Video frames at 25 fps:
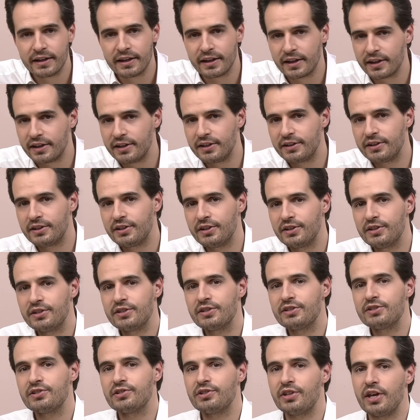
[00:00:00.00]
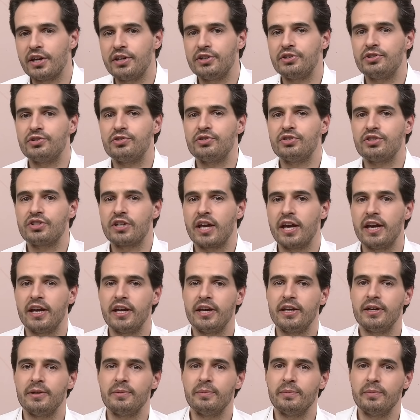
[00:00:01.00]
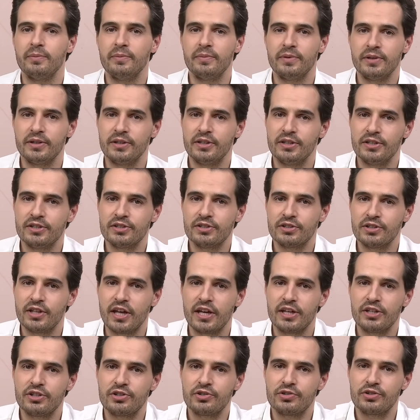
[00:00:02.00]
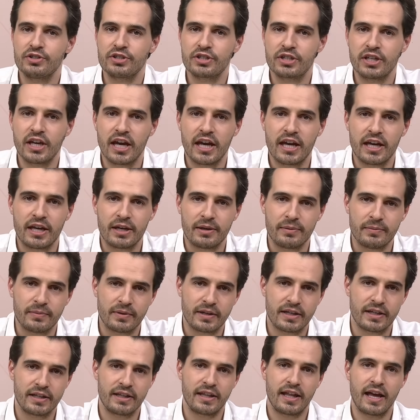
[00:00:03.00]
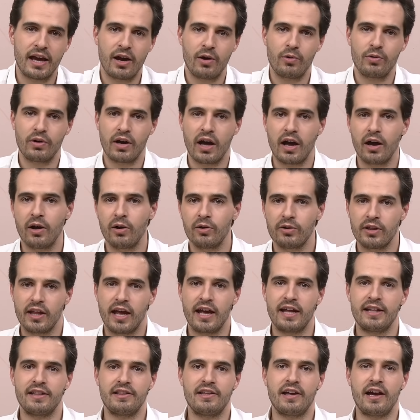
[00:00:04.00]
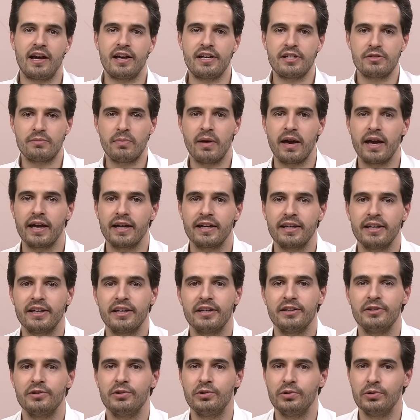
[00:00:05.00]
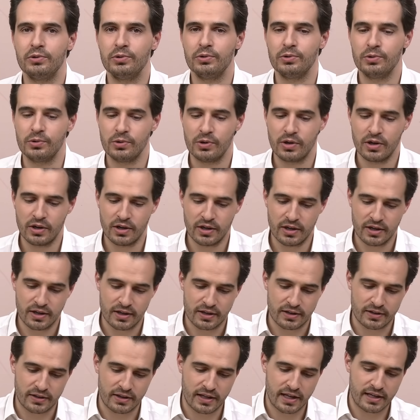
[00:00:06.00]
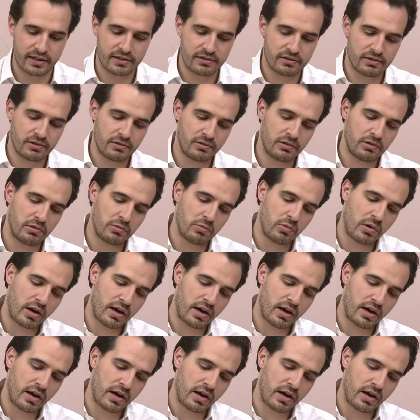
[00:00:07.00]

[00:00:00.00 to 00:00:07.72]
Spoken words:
and it is a dangerous game. It is a dangerous game. And now how that ties back into Nexo and